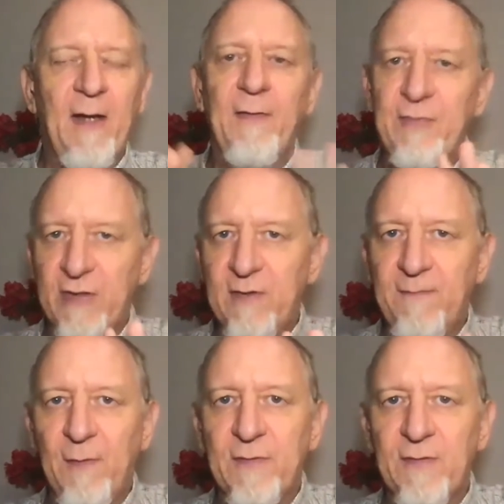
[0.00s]
Just to
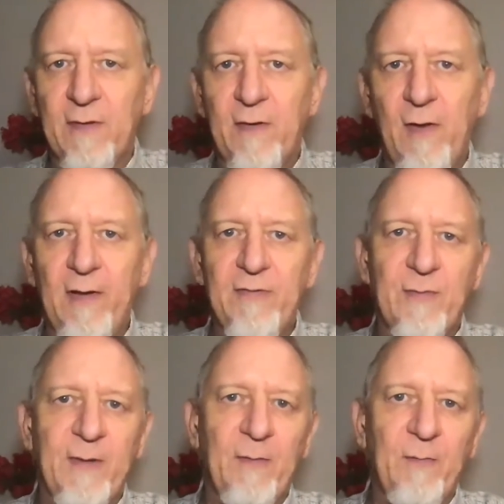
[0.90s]
focus on college a
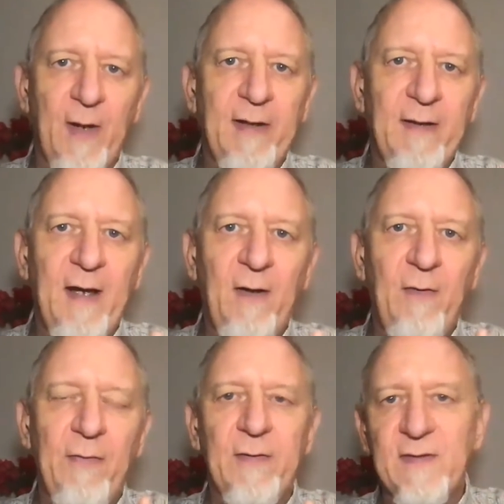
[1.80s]
bit, right
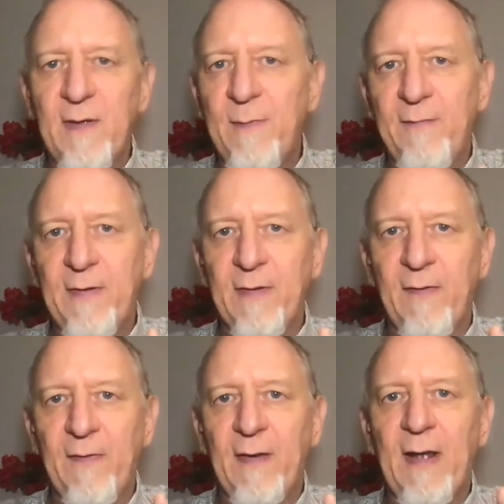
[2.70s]
now, there's some
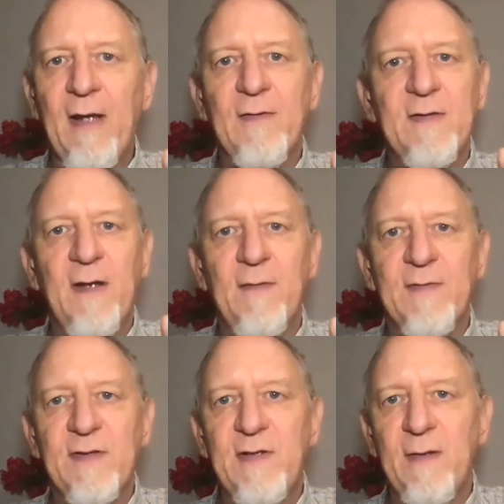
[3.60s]
evidence that outside of
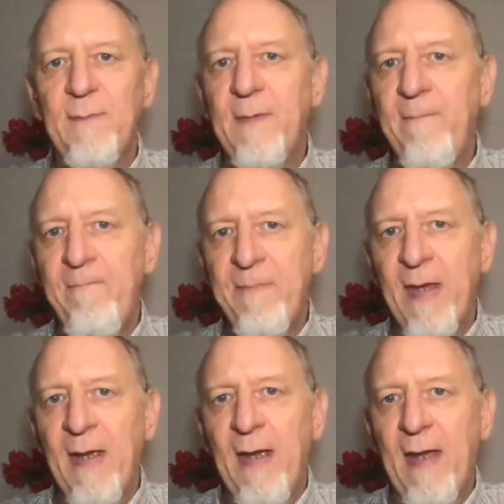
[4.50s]
STEM
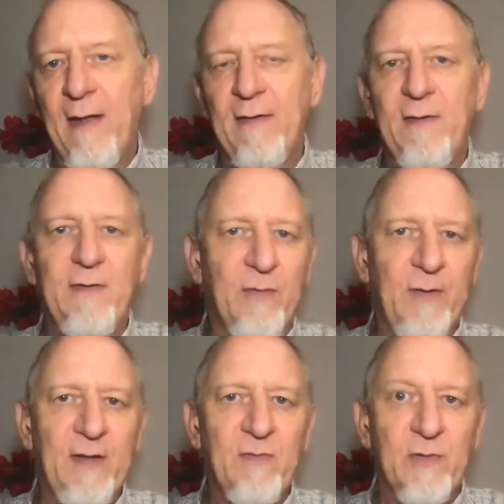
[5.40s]
and
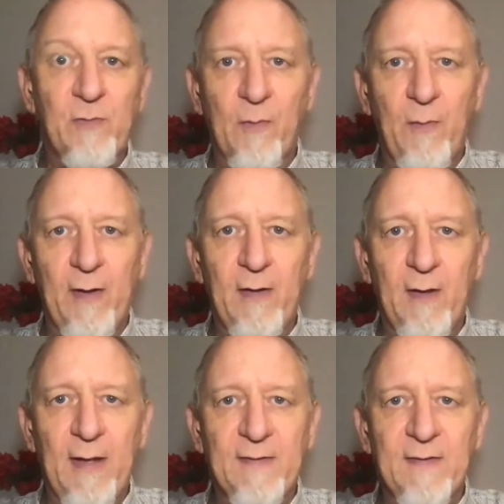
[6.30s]
degrees which require a
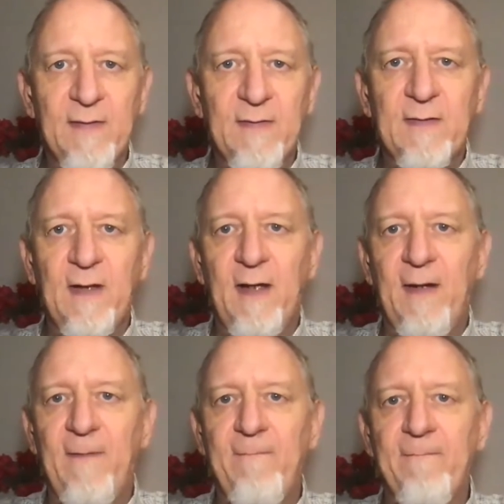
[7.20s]
license,
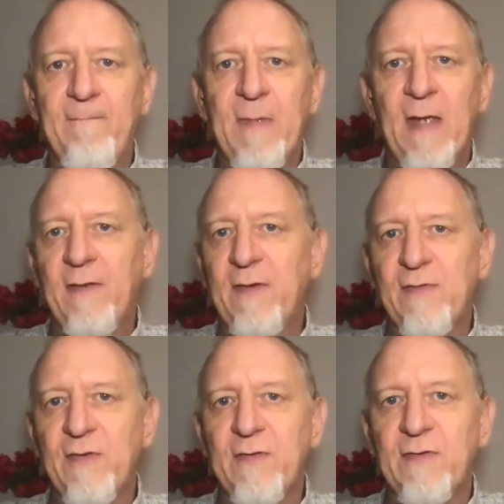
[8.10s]

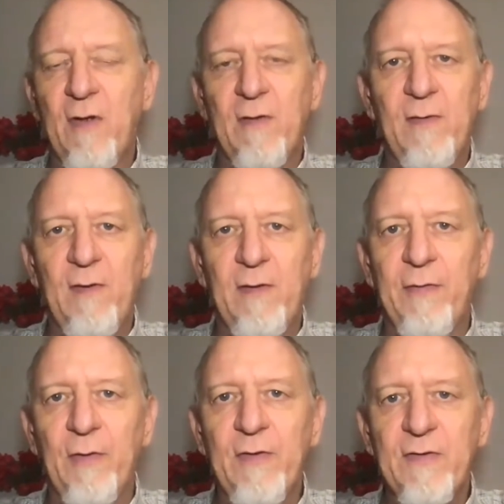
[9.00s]
such as
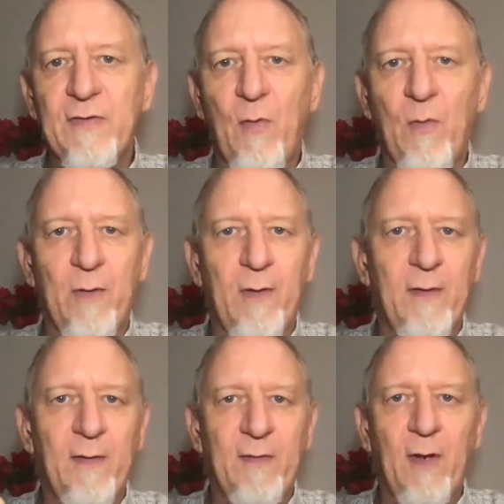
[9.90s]
nurse
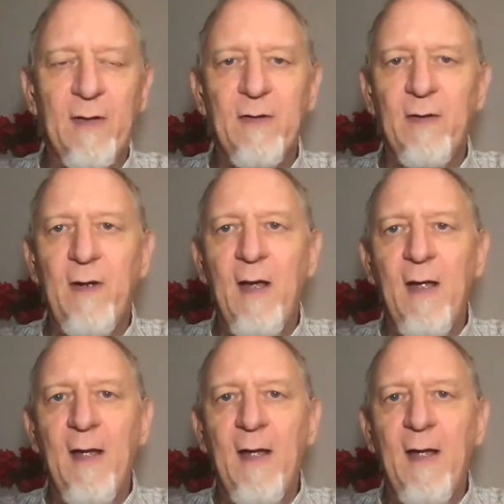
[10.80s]
or doctor,